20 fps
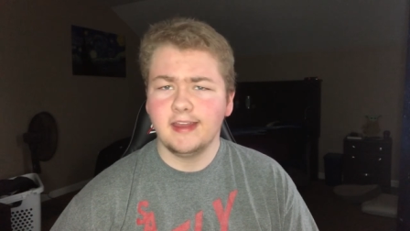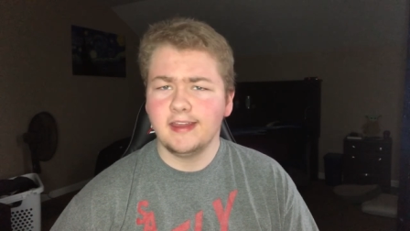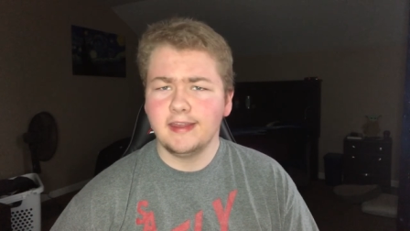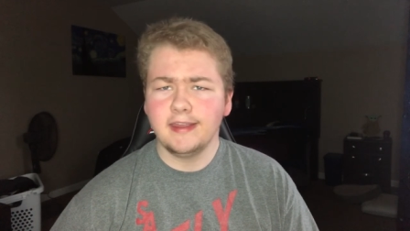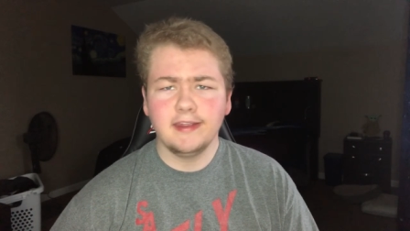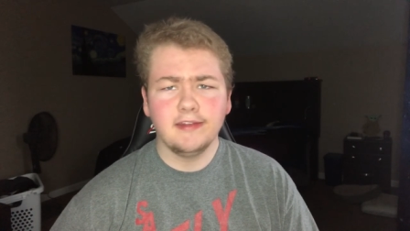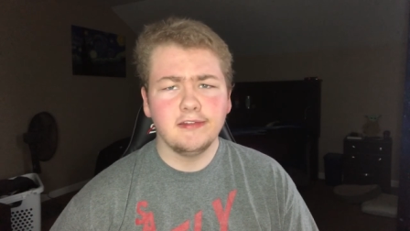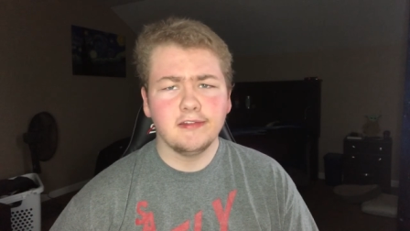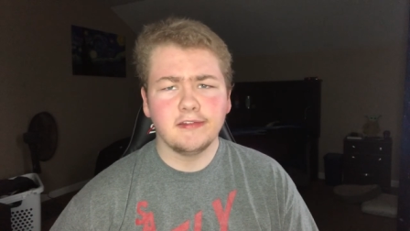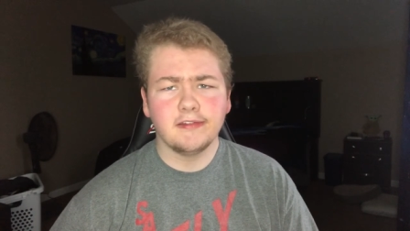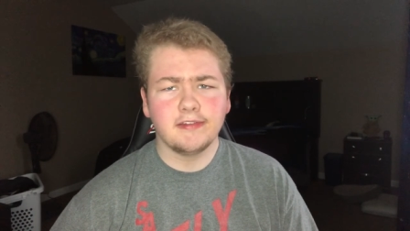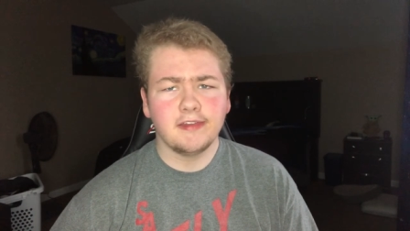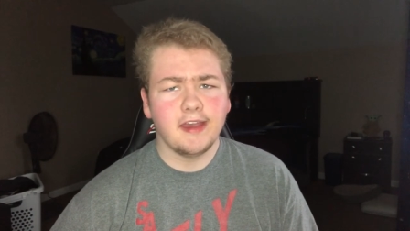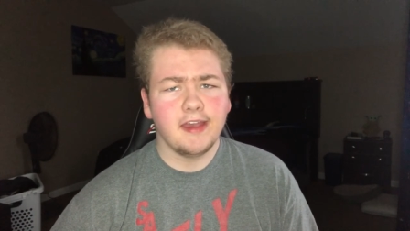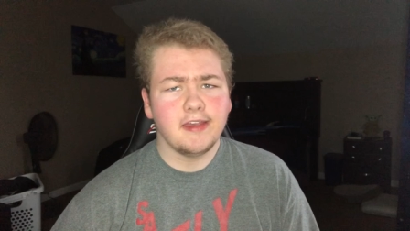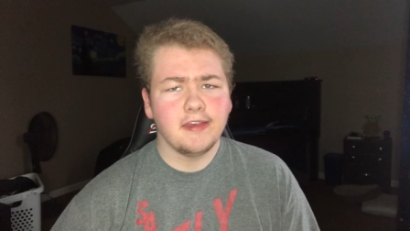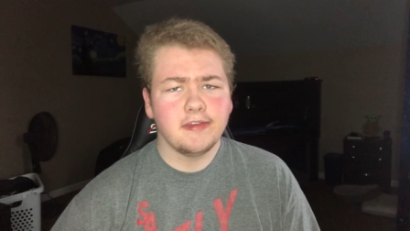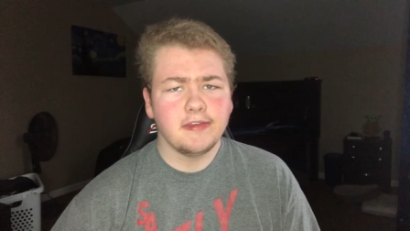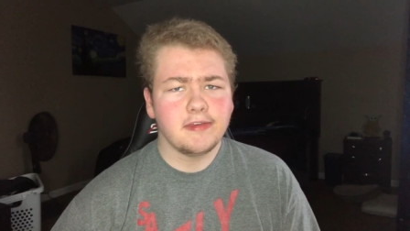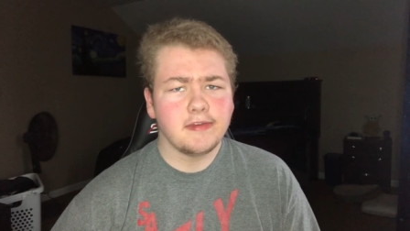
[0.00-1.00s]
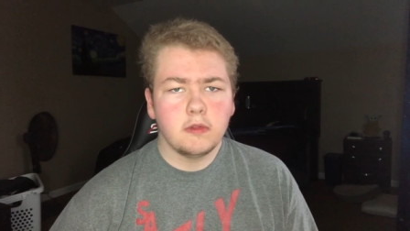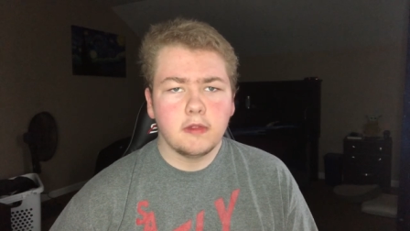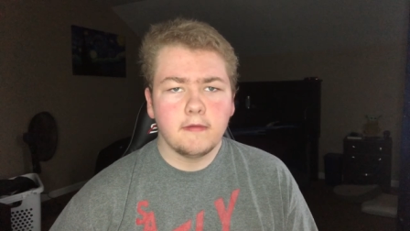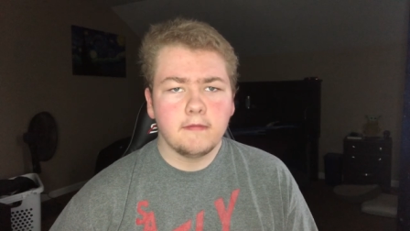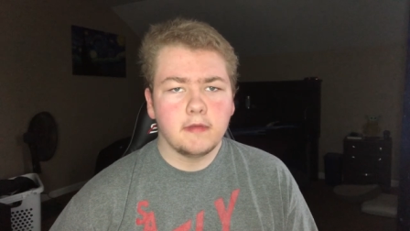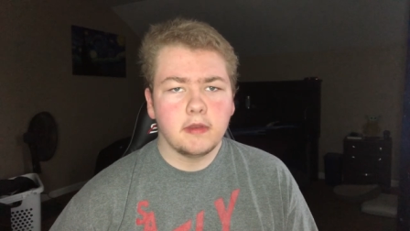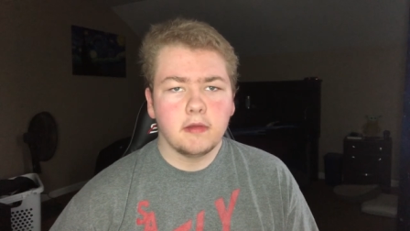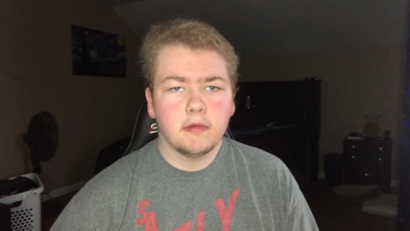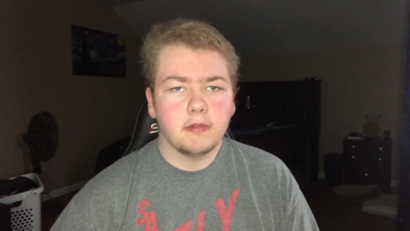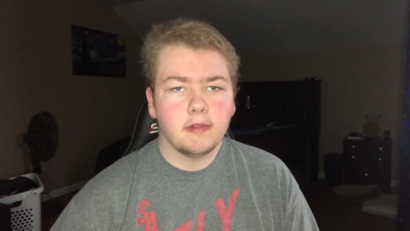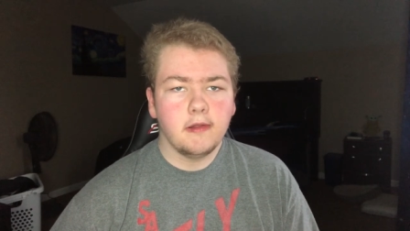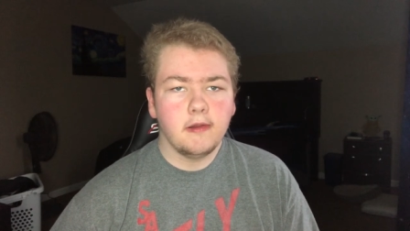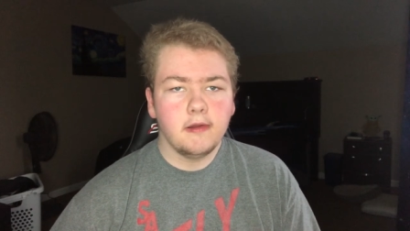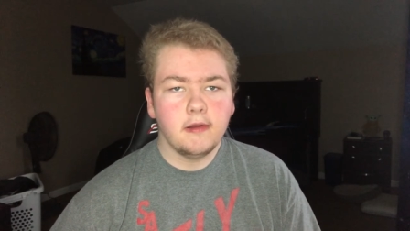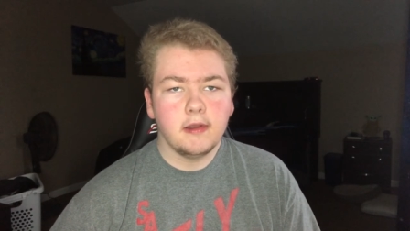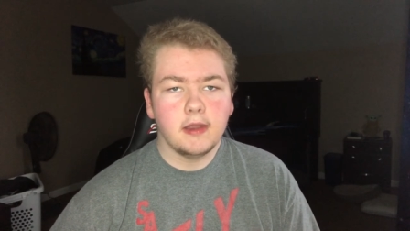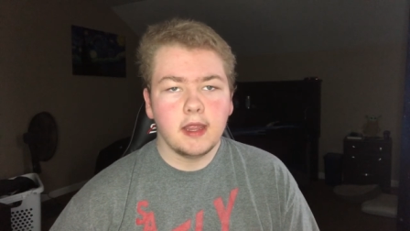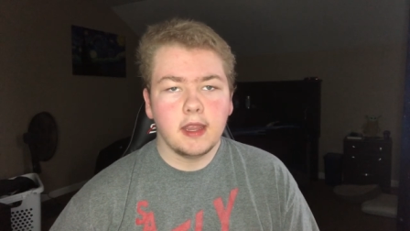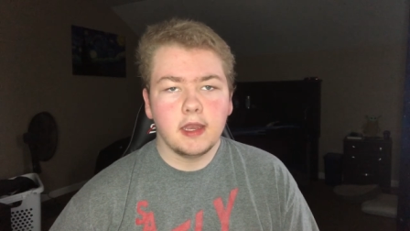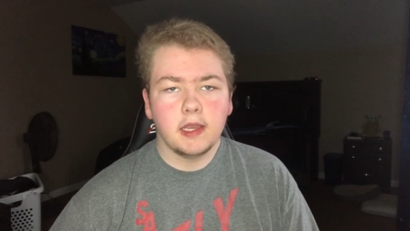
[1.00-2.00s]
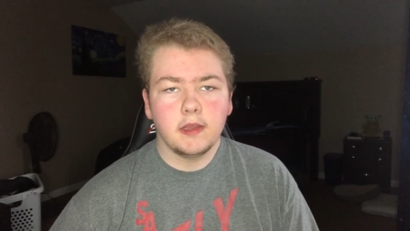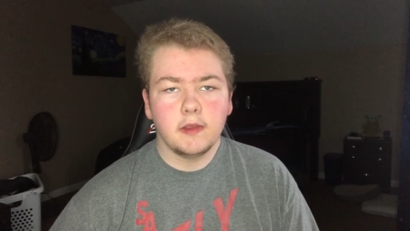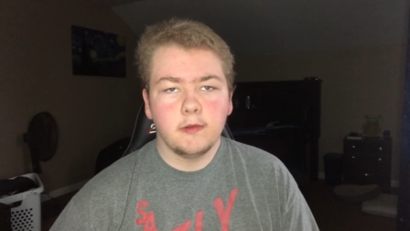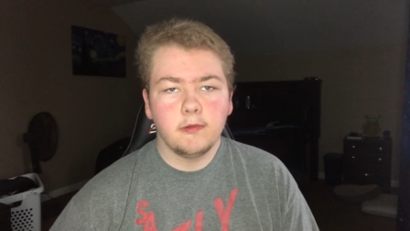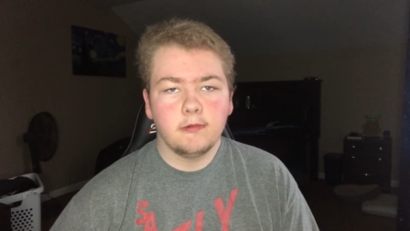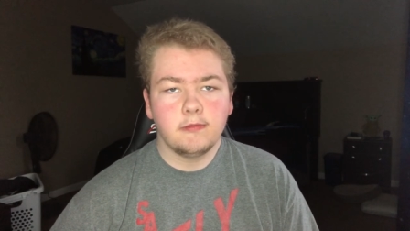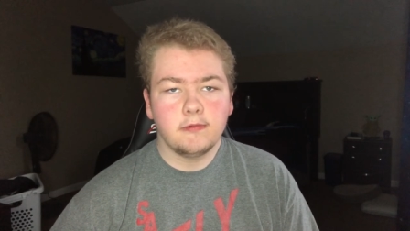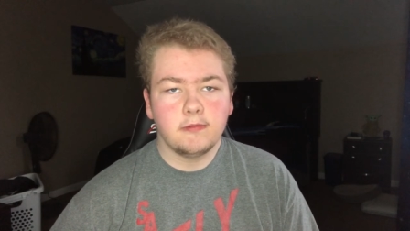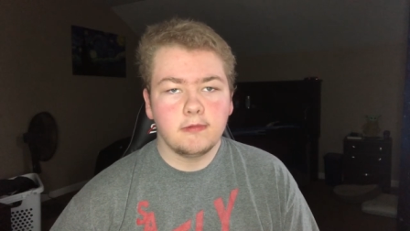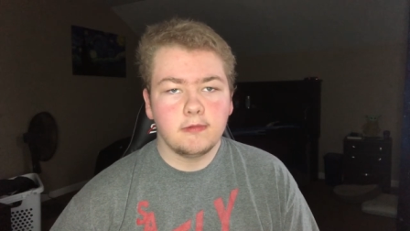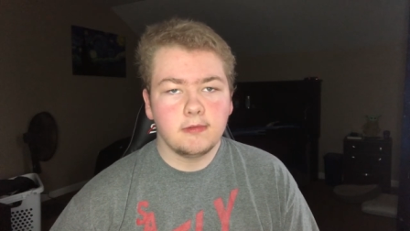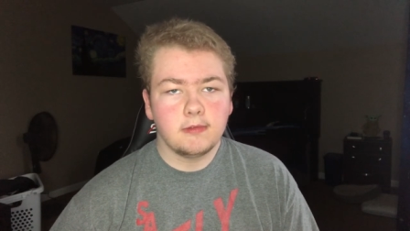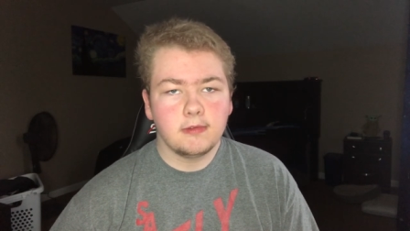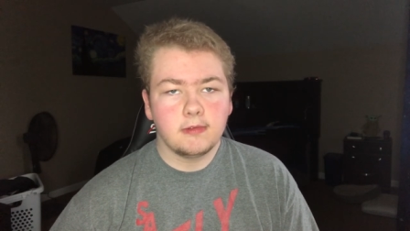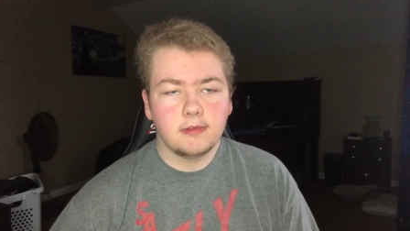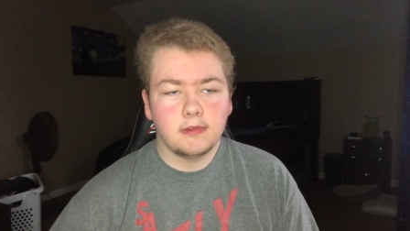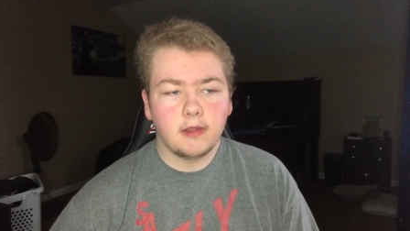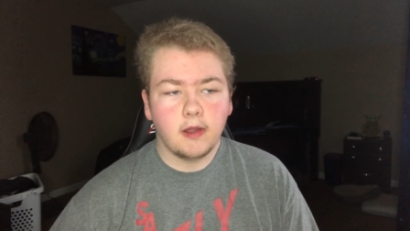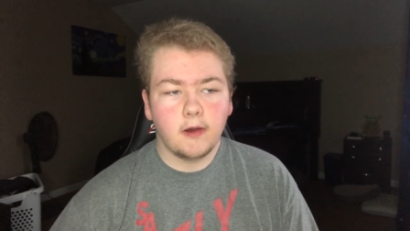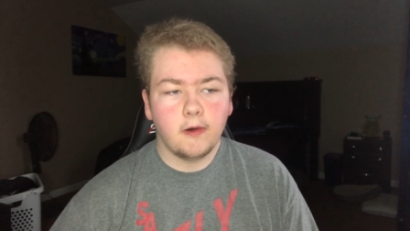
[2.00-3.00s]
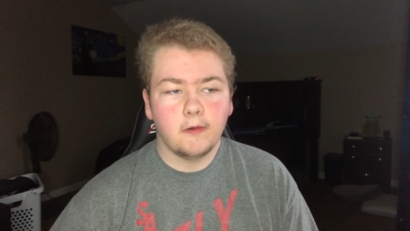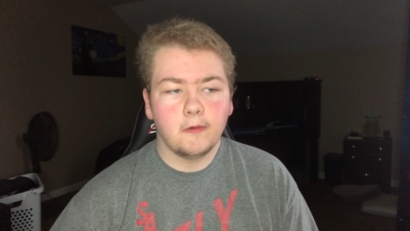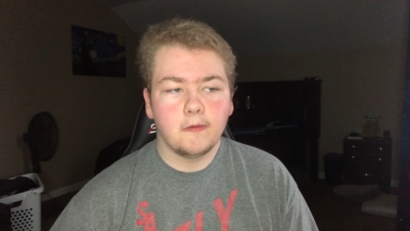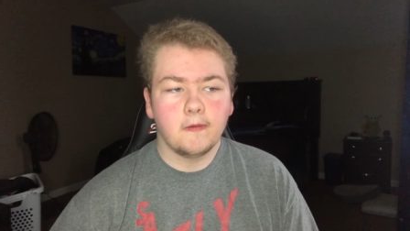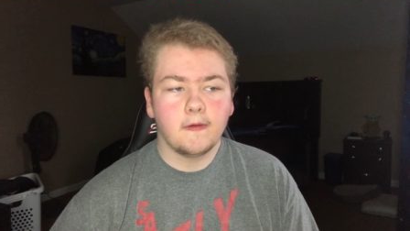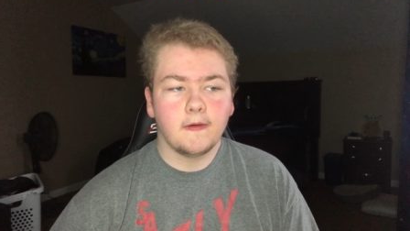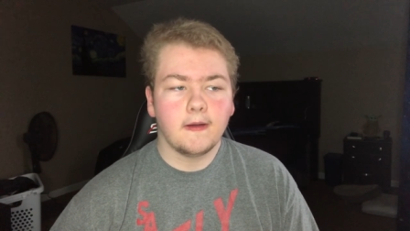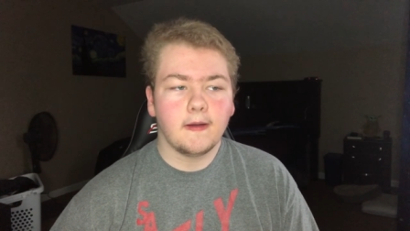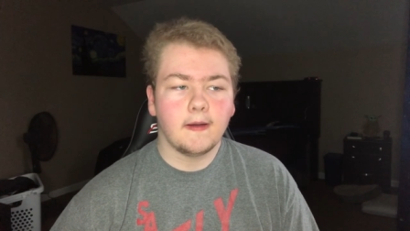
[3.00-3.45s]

he just says, live and you learn, and you don't